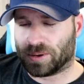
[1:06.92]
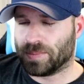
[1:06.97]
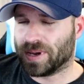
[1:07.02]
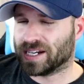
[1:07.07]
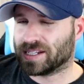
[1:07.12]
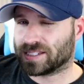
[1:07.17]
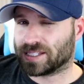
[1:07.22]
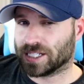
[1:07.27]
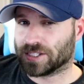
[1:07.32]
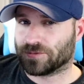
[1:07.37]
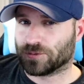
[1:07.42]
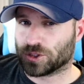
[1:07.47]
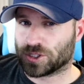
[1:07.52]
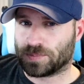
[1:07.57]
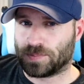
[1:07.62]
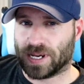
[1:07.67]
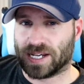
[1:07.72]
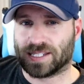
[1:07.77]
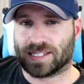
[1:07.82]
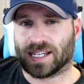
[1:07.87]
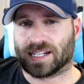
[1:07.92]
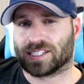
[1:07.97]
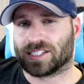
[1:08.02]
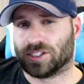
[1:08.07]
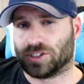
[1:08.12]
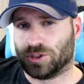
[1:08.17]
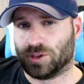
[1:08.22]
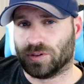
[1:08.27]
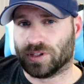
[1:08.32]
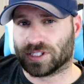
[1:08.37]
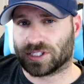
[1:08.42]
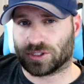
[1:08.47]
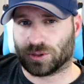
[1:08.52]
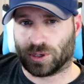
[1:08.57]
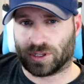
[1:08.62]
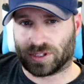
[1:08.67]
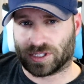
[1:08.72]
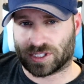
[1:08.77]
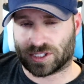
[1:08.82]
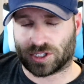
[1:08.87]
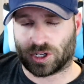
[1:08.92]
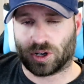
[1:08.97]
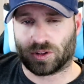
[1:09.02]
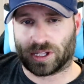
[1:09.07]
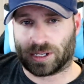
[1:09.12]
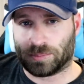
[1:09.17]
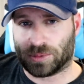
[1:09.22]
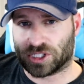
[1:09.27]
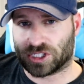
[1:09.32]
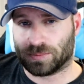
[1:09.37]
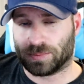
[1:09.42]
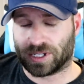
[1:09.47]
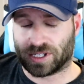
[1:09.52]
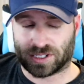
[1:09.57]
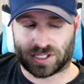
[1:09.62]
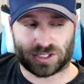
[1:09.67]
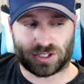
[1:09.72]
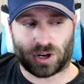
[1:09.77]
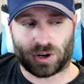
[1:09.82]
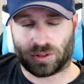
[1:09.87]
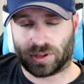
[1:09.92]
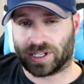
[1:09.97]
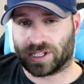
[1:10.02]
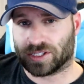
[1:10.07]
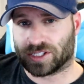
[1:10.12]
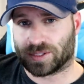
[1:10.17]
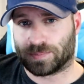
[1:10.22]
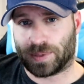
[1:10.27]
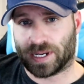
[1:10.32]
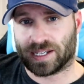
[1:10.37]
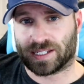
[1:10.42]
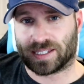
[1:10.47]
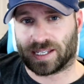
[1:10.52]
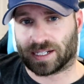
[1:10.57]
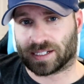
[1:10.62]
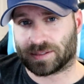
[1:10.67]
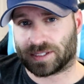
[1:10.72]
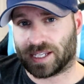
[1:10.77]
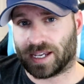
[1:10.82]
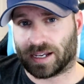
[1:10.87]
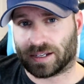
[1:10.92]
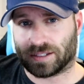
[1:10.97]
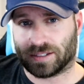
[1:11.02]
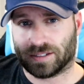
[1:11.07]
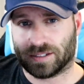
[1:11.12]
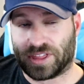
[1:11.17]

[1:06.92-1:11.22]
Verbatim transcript: But it makes sense for SpaceX to do this during the Starlink mission because Starlink is SpaceX tech.